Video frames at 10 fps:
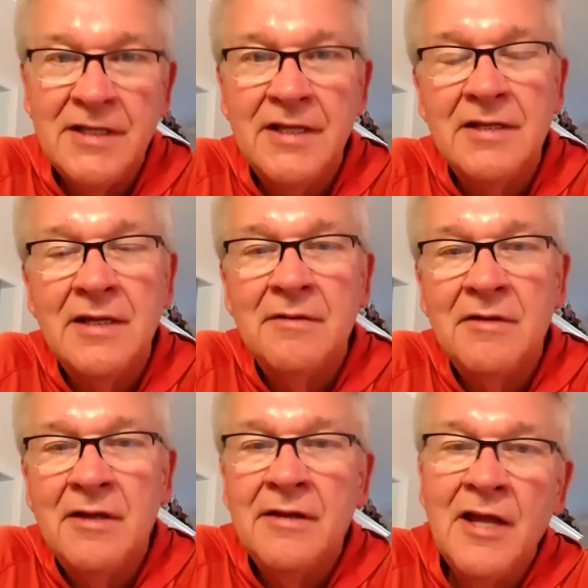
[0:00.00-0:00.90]
And
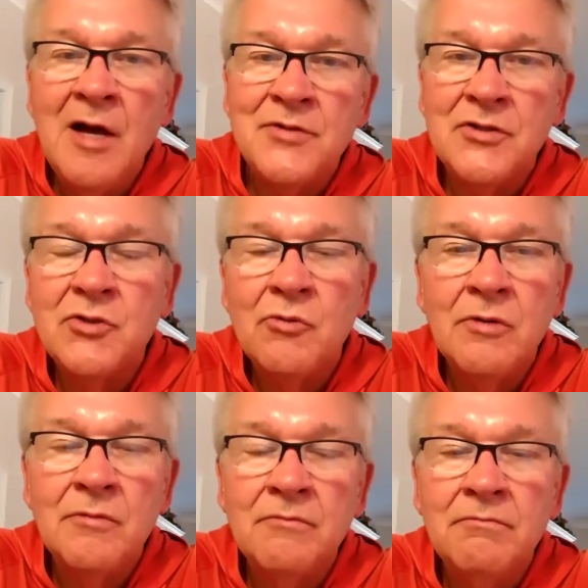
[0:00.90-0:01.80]
it helps us to
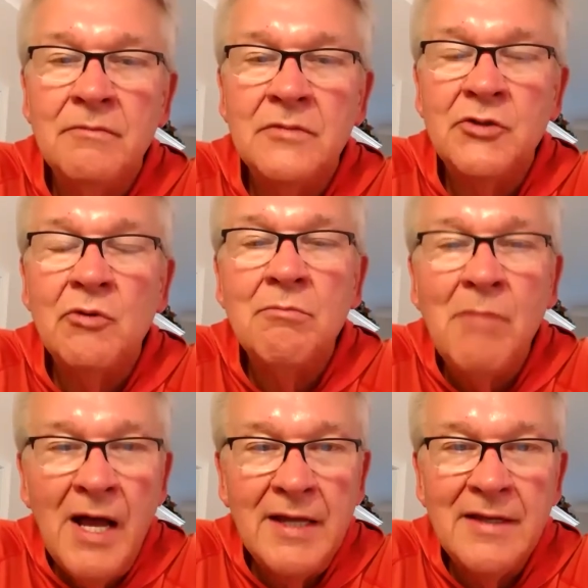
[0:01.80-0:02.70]

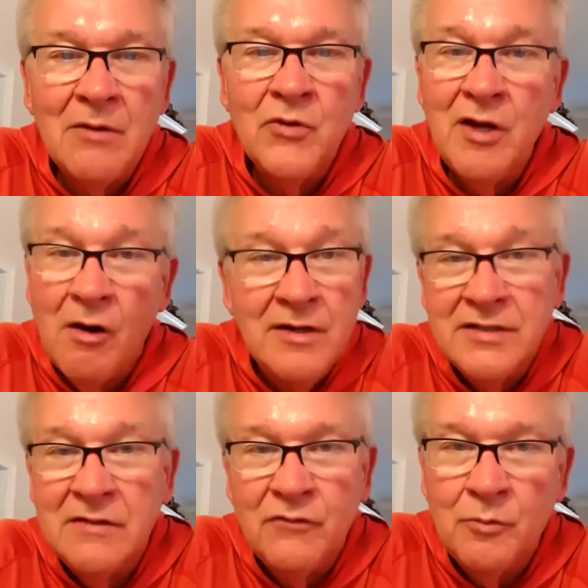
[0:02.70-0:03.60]
remind that we are a
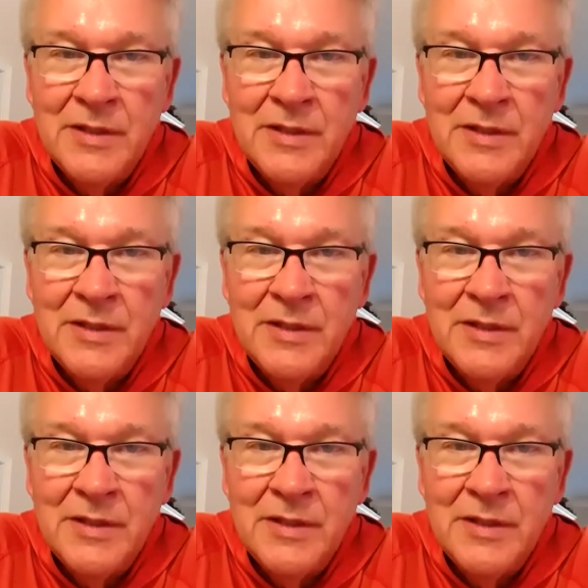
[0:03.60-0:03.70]
sinful